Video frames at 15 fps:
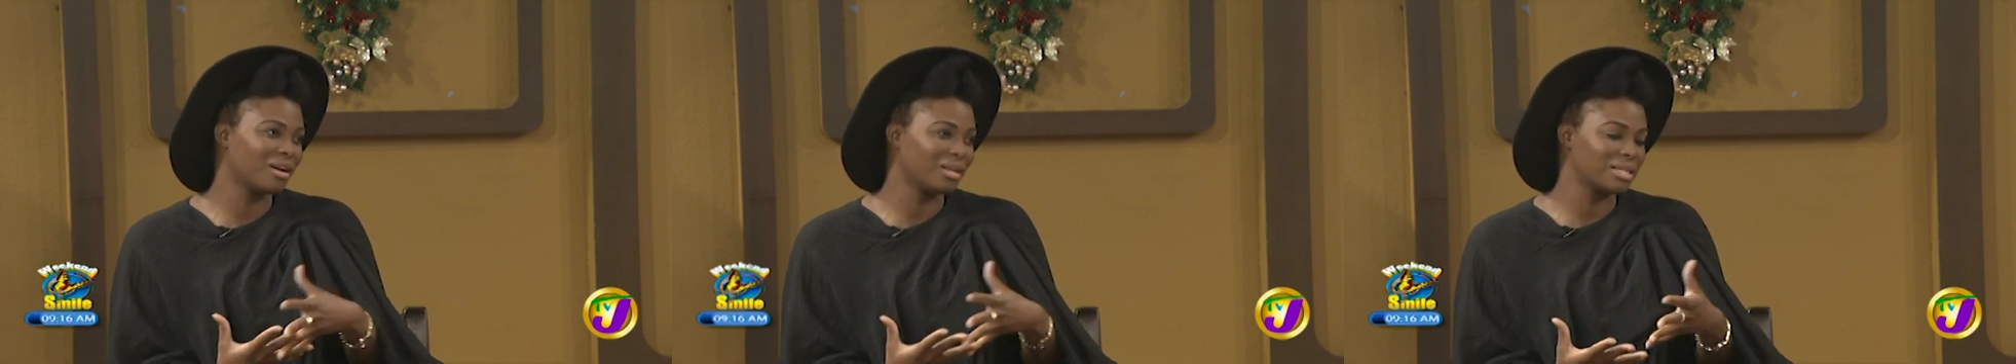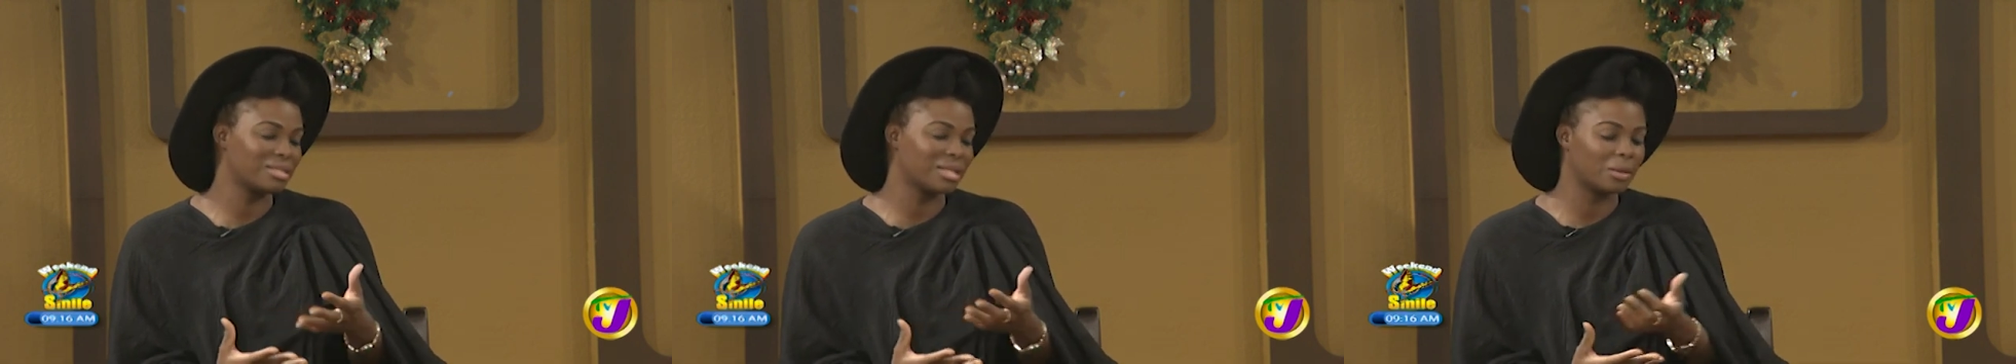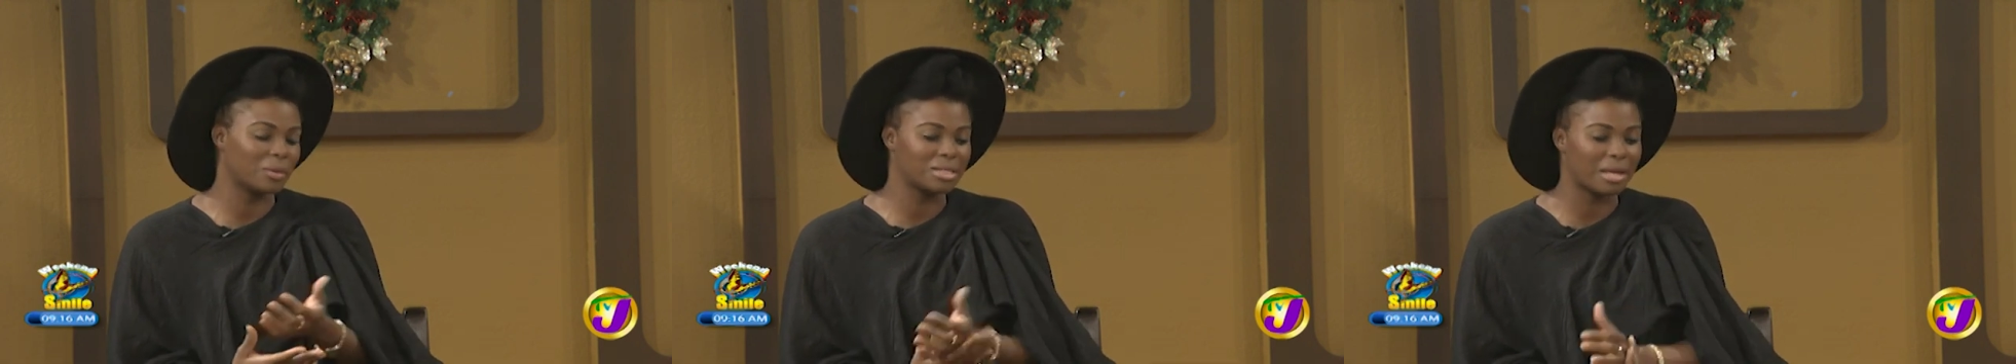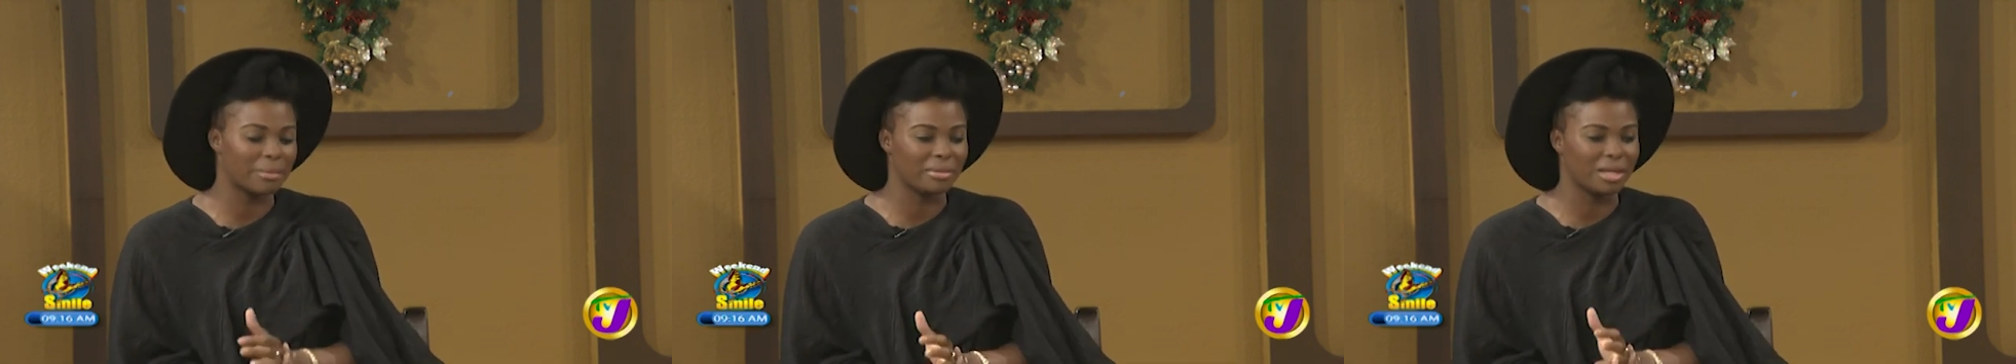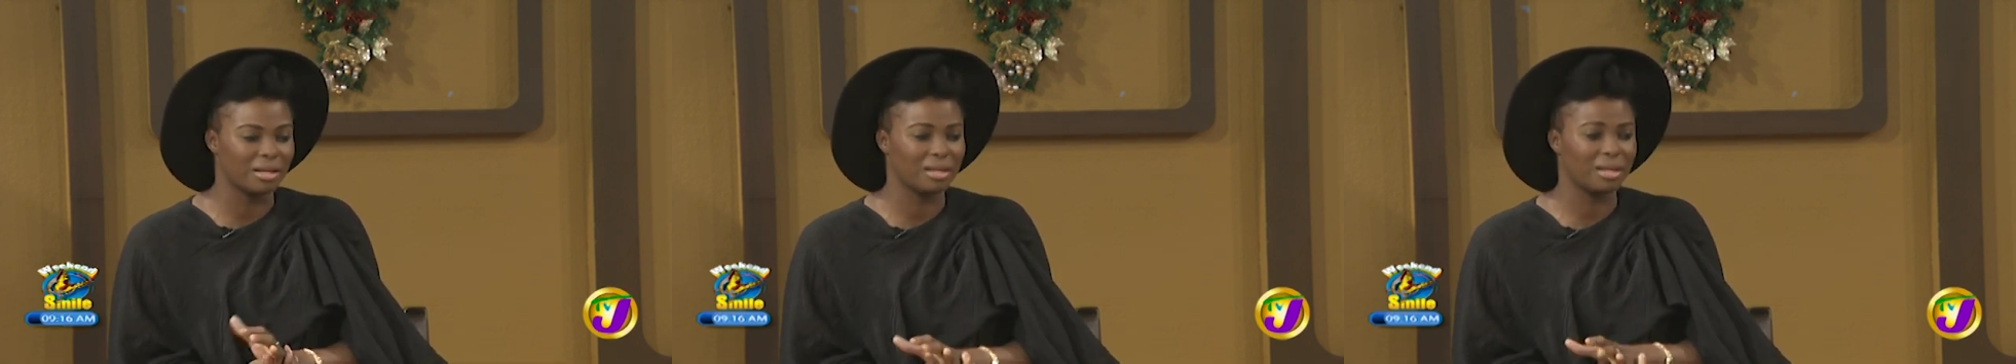understand what I
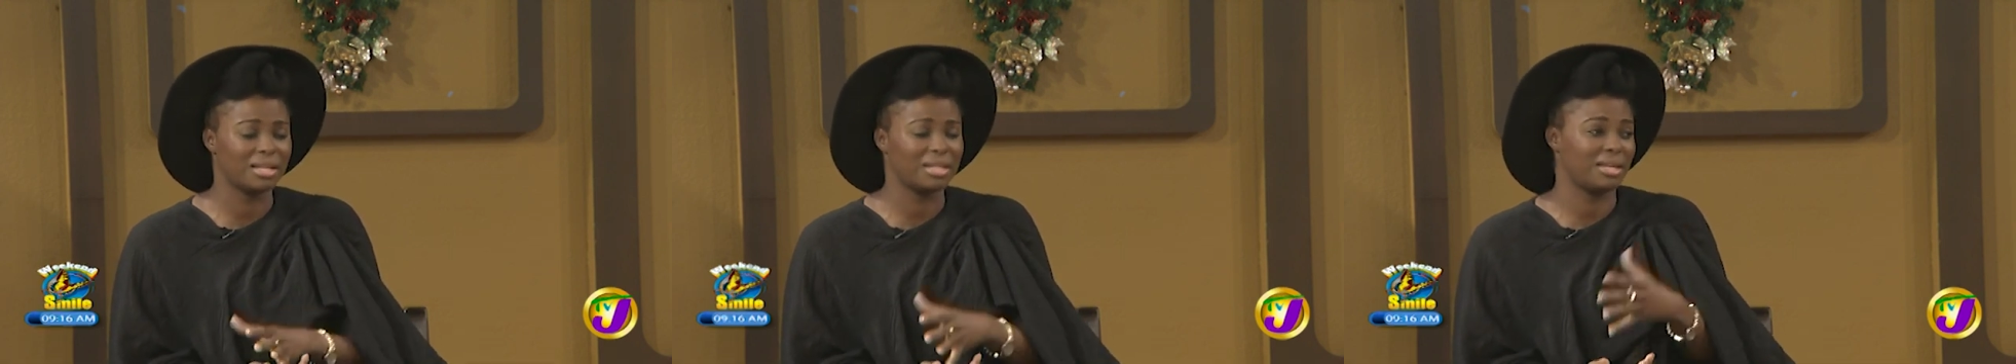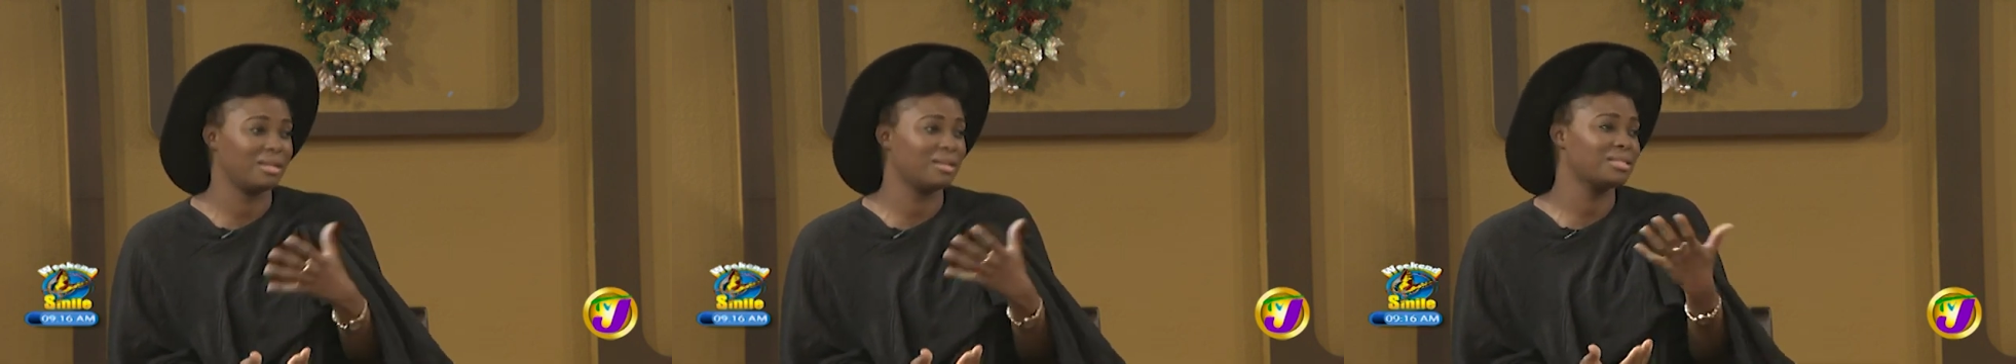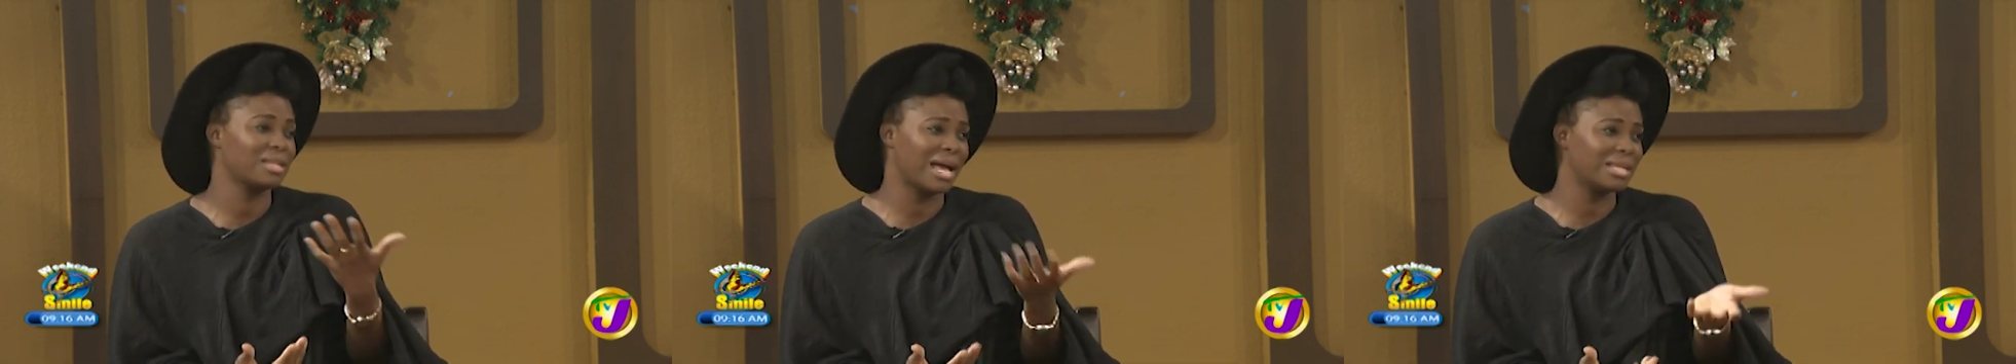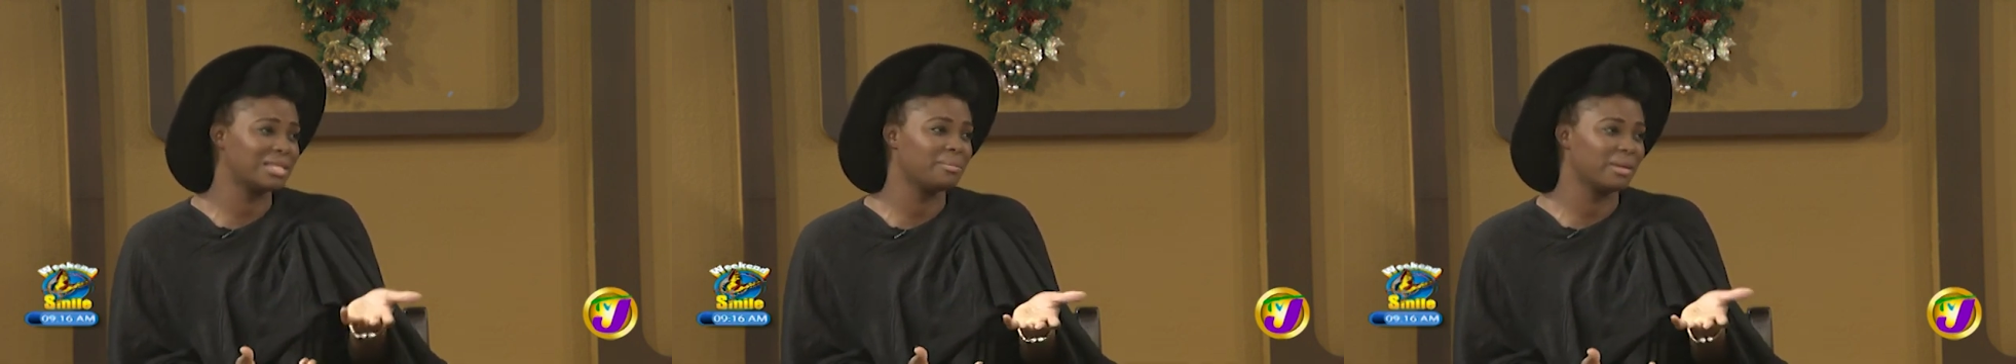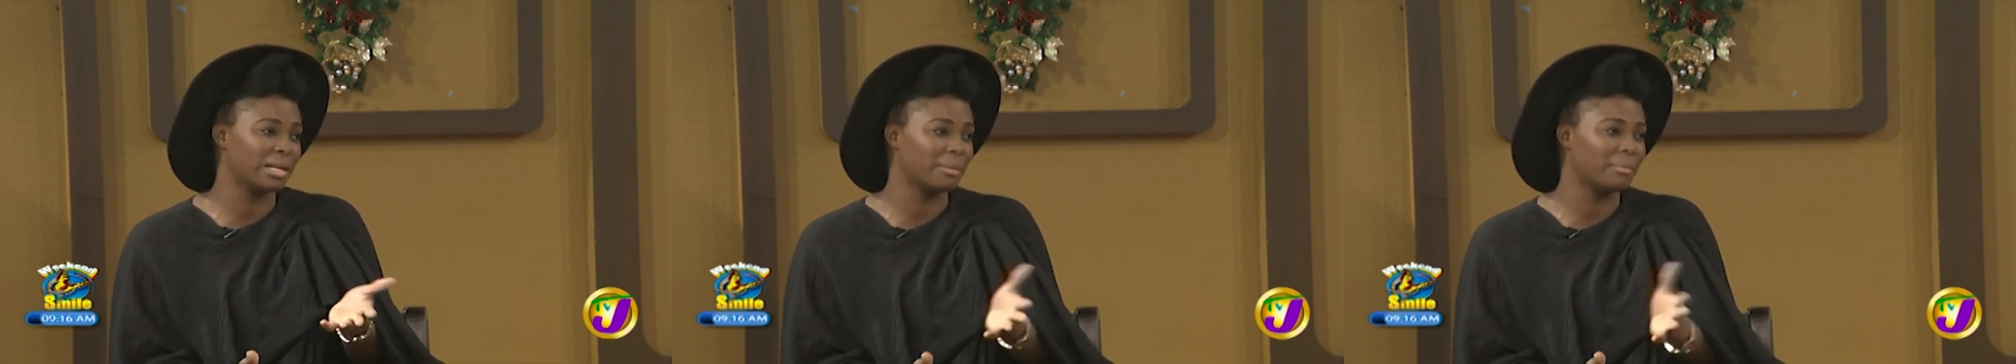mean. It has been a